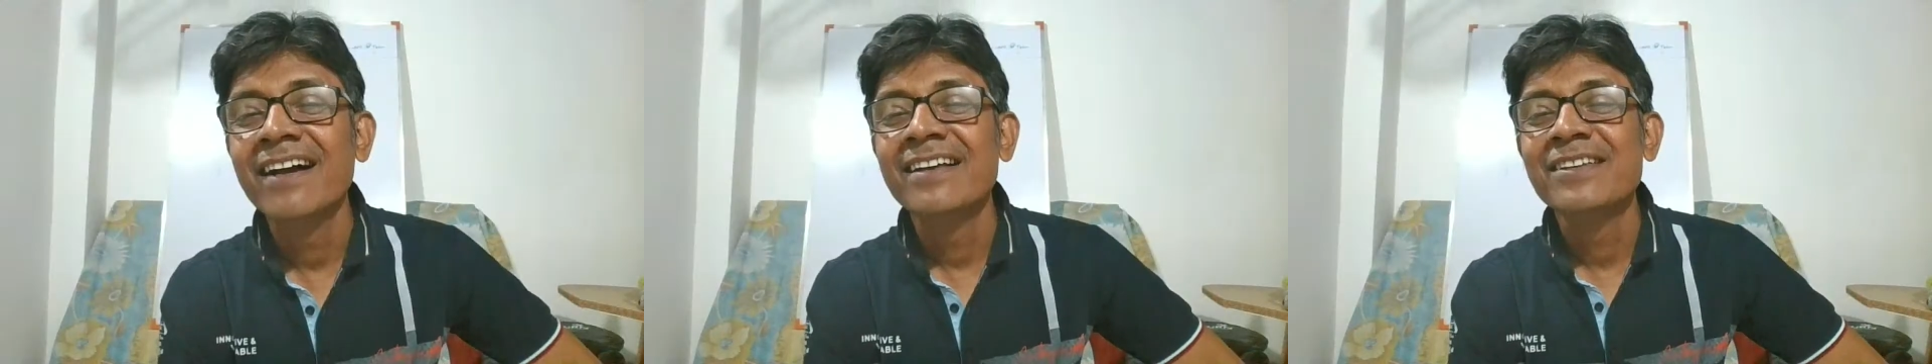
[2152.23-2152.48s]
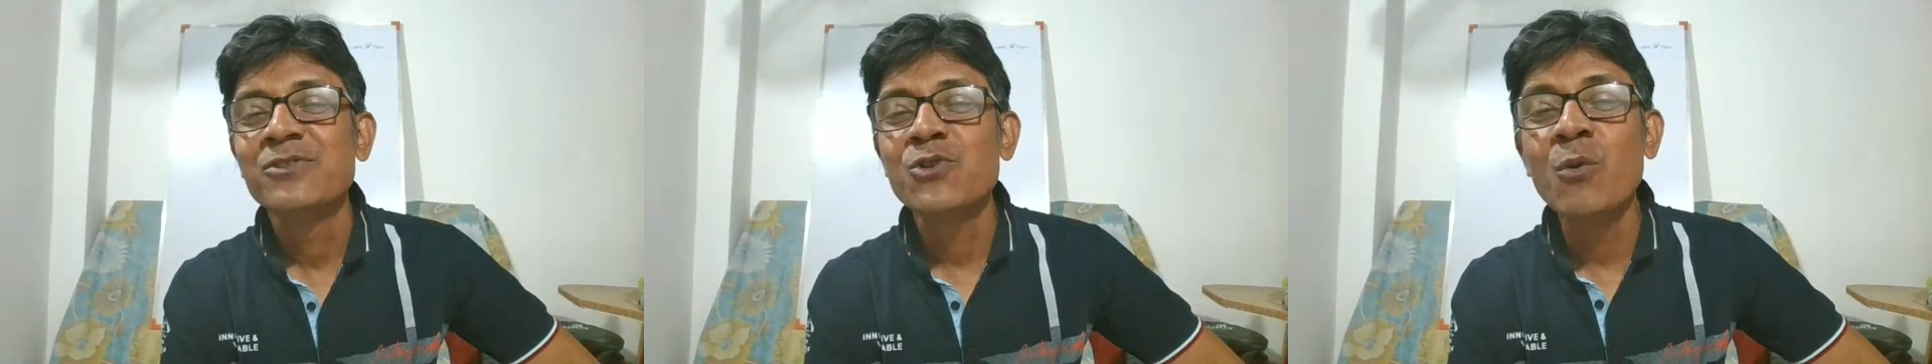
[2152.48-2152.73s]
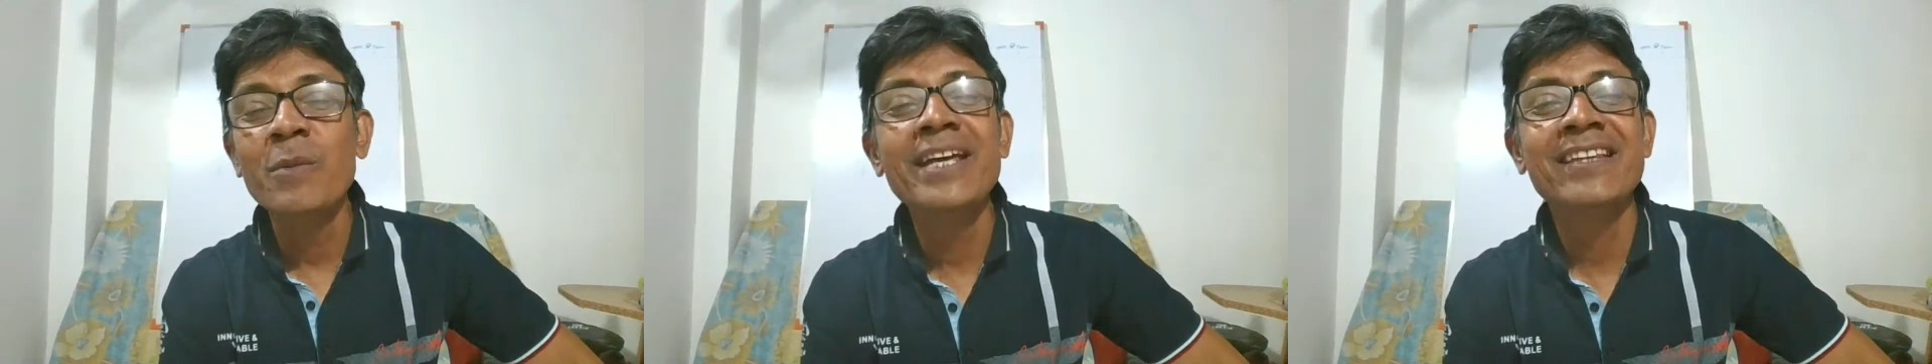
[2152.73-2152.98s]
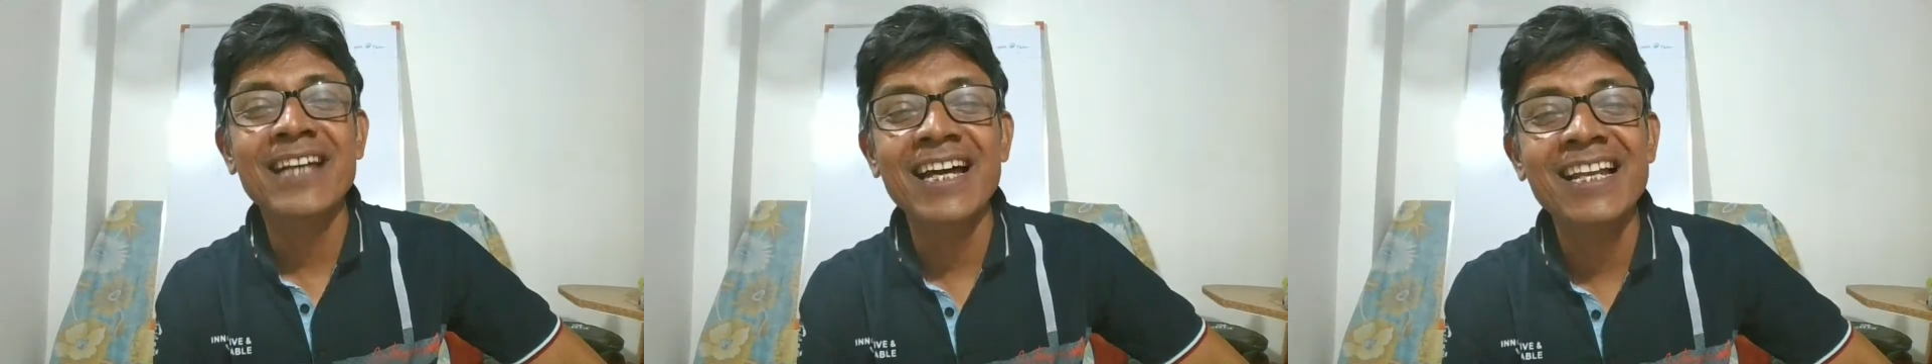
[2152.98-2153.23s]
So
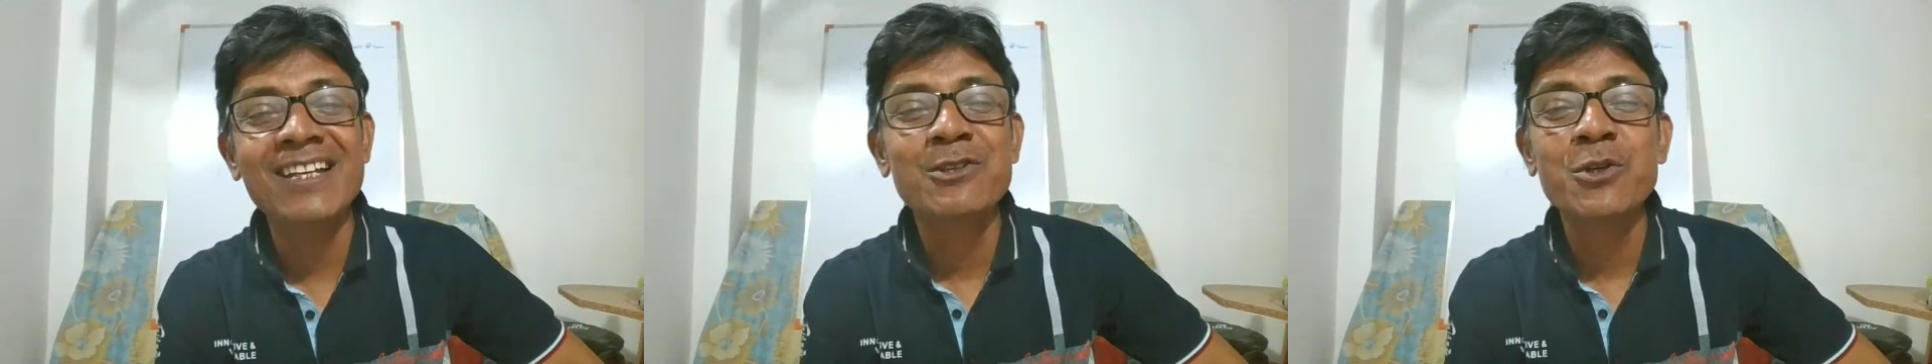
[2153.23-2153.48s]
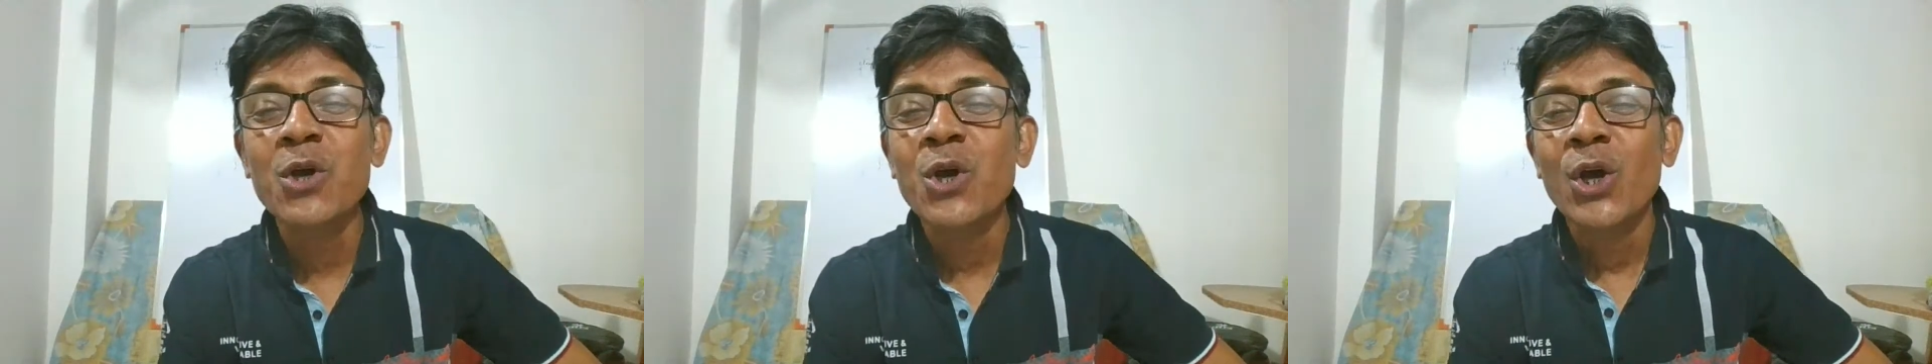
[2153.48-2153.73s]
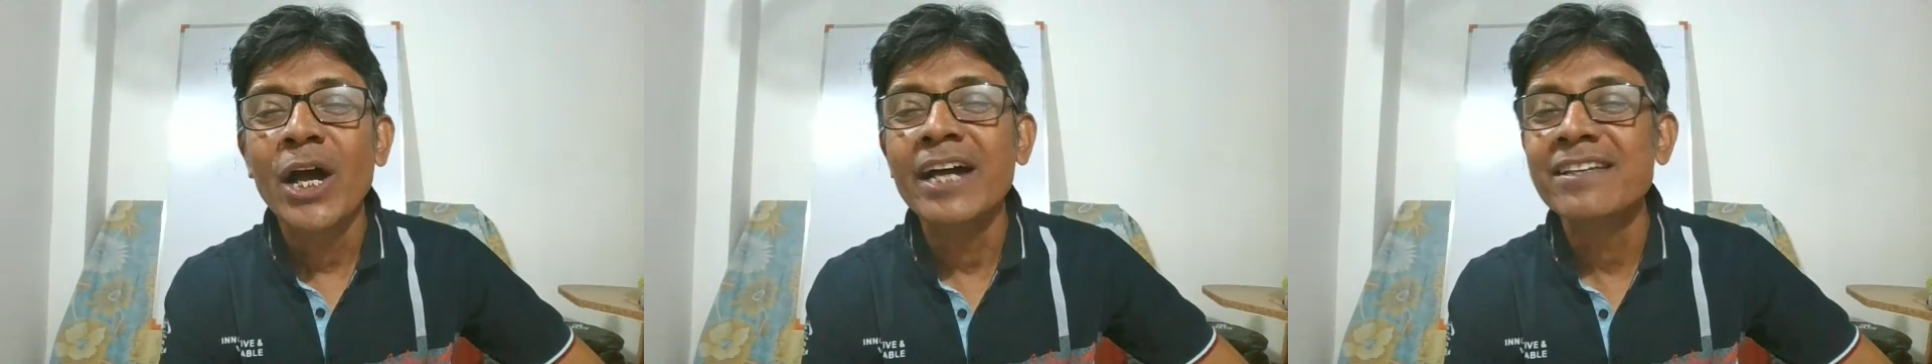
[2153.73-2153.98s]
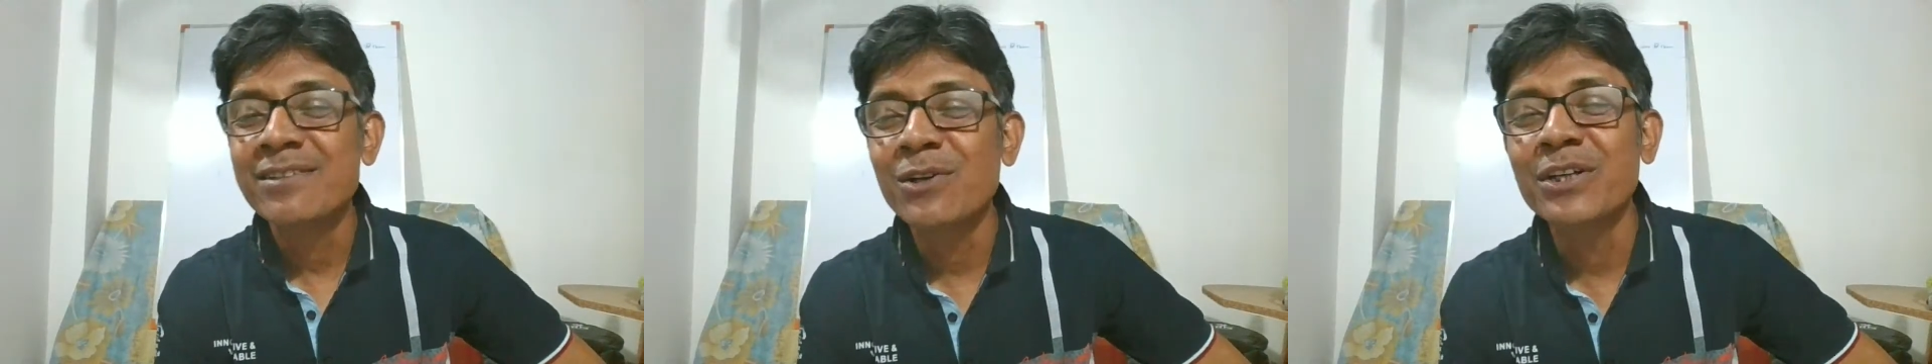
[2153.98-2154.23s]
Meet,
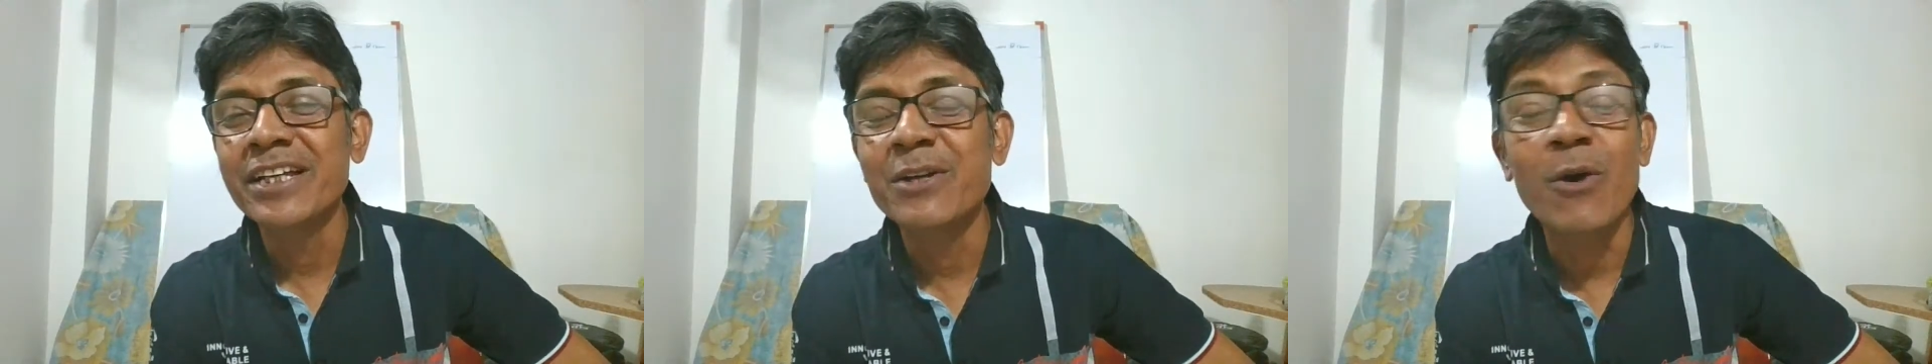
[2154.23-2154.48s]
sorry,